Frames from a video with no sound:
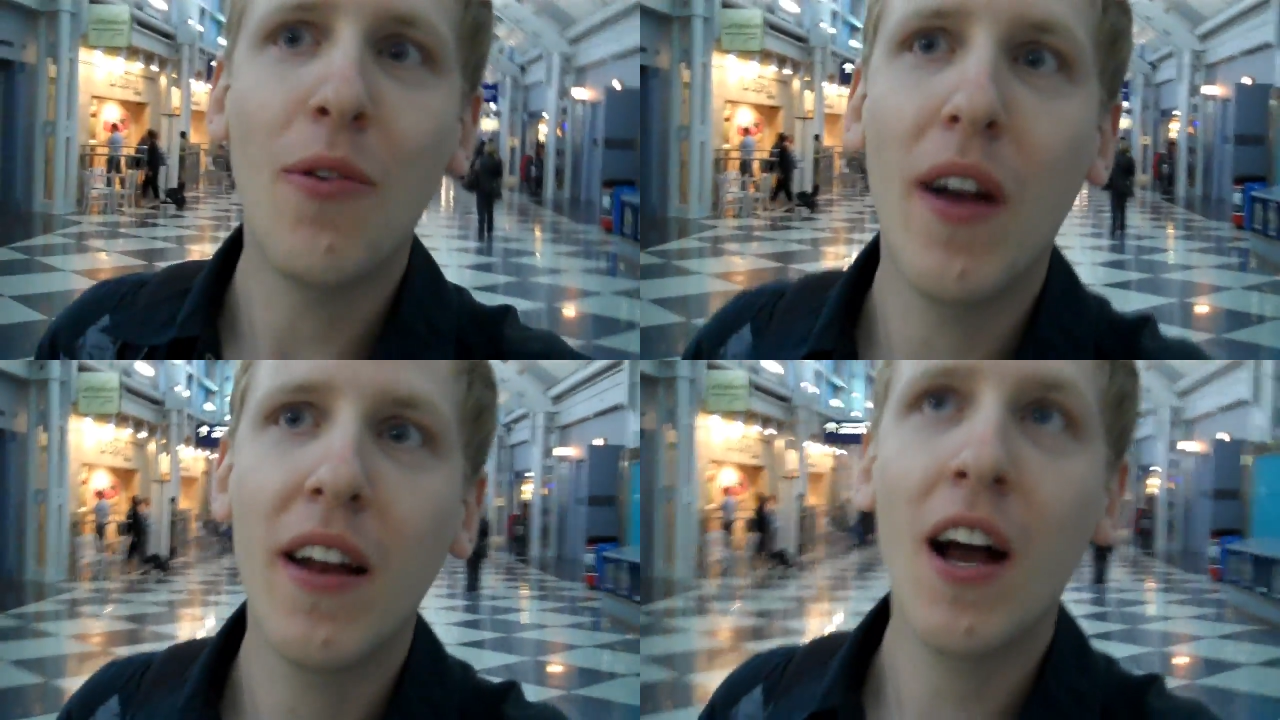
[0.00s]

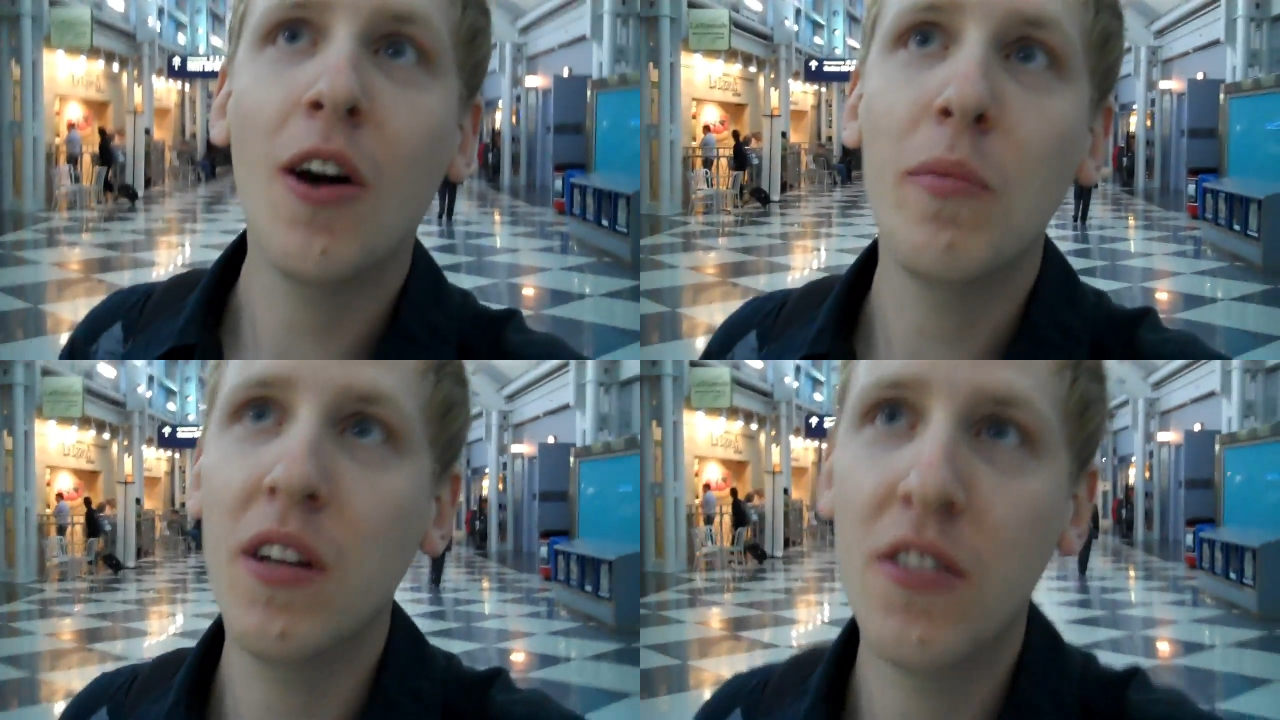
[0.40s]
Right
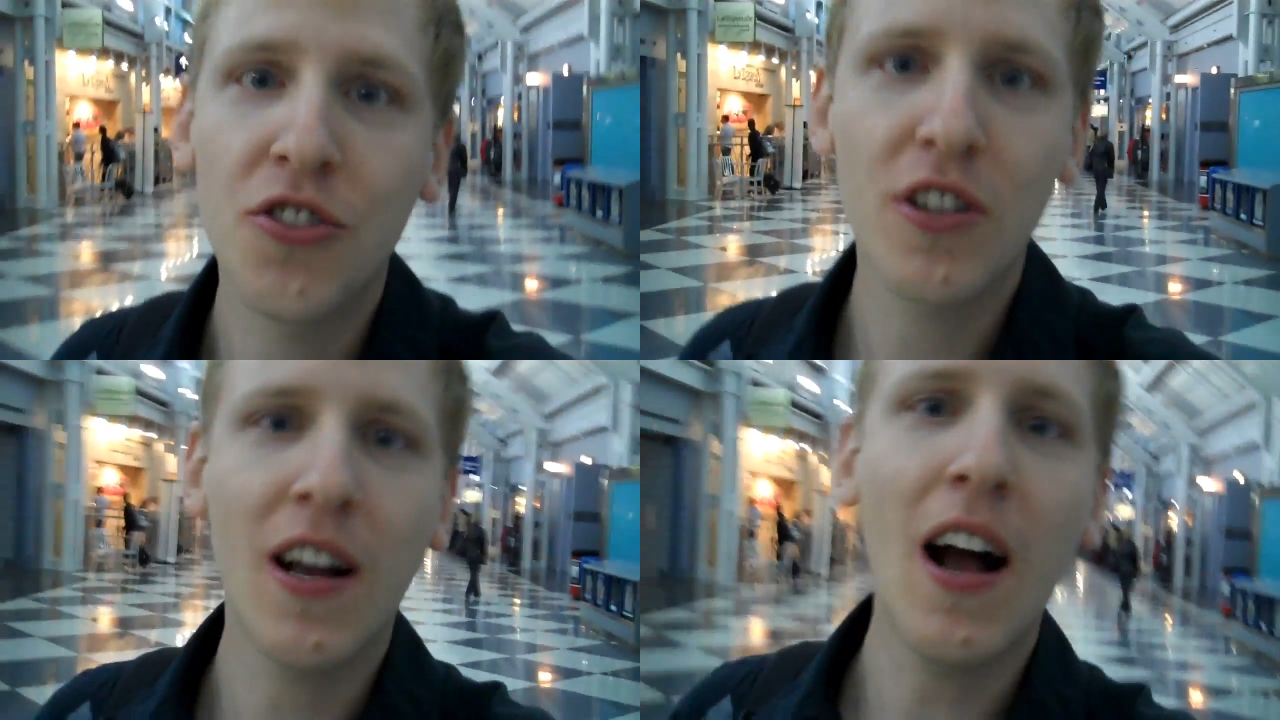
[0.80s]
now I'm in
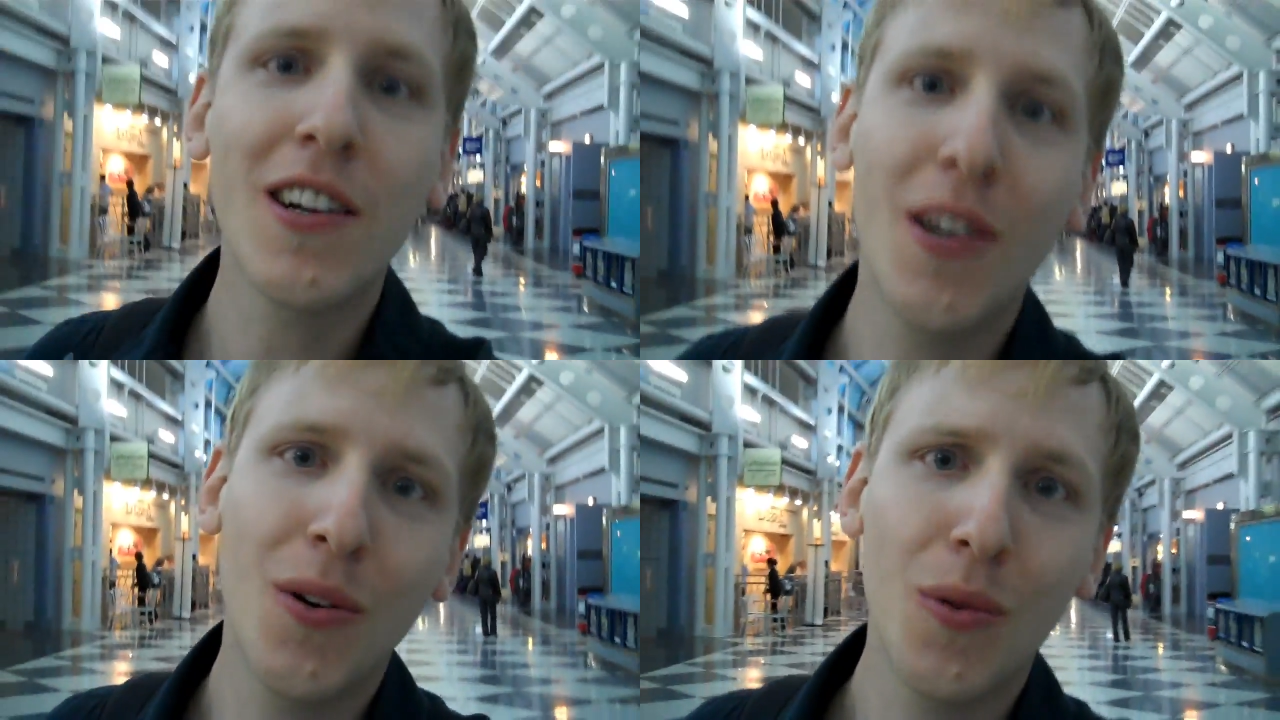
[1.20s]

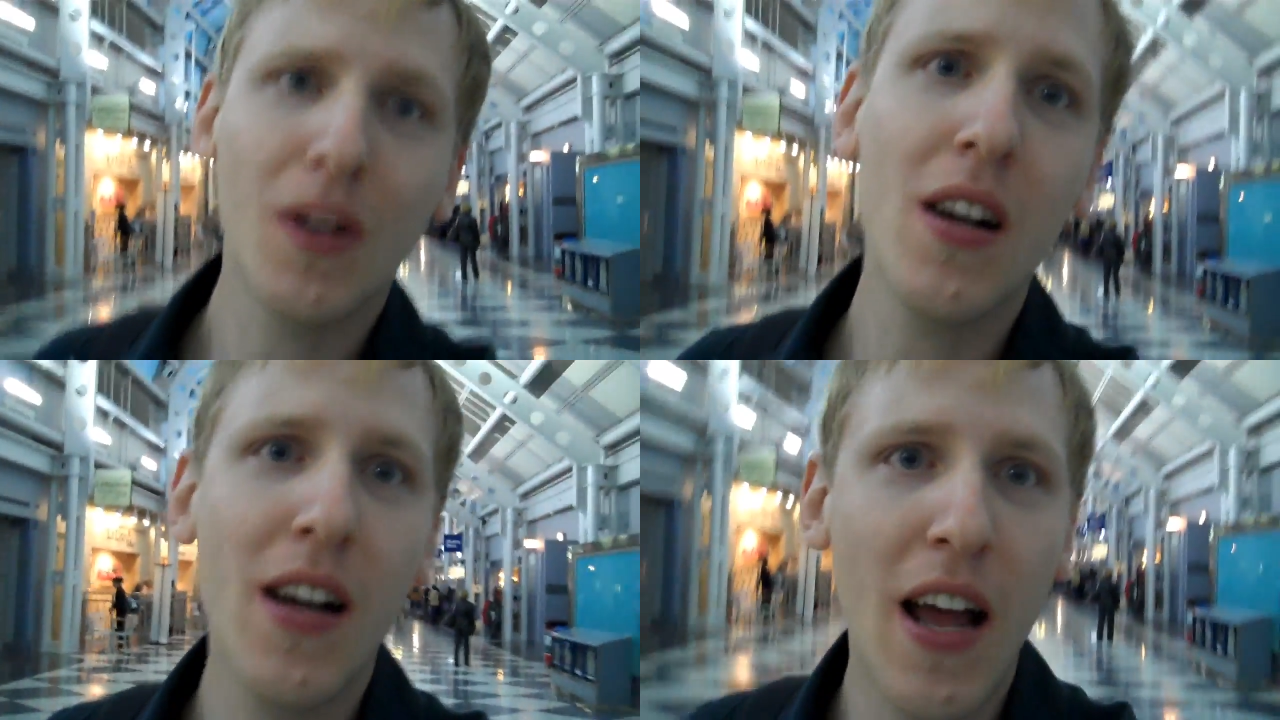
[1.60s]
Chicago
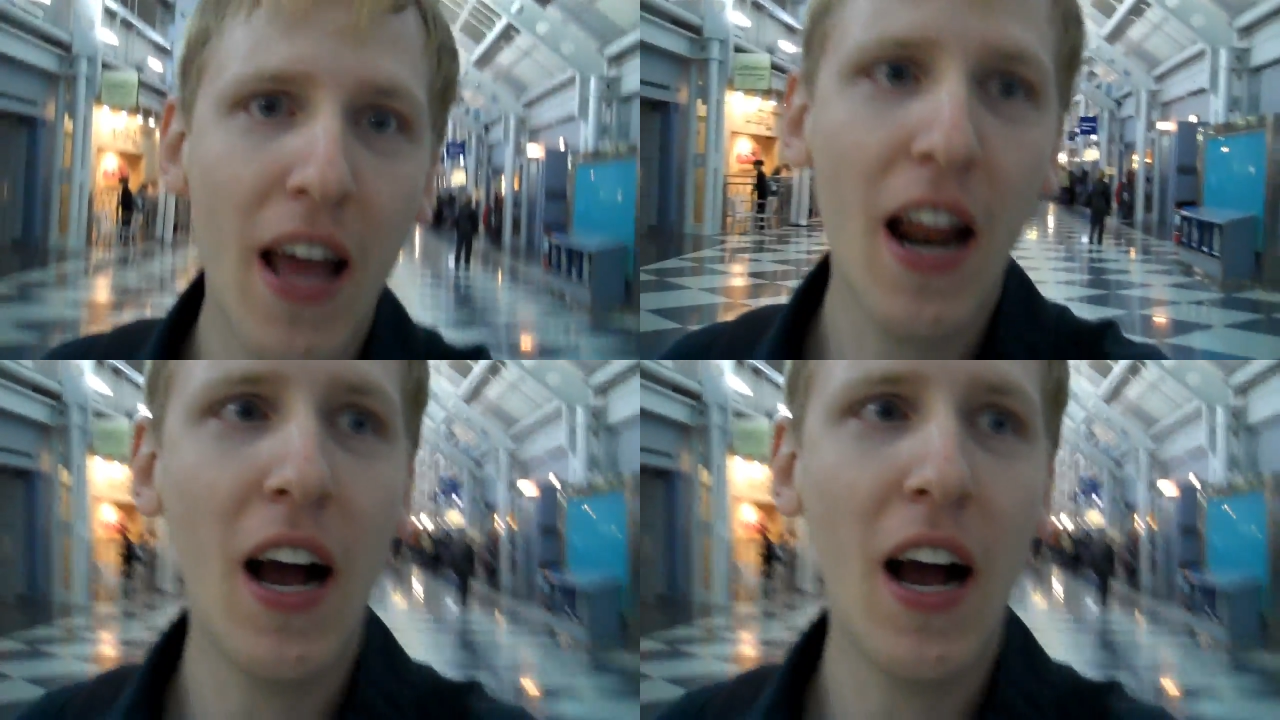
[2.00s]
and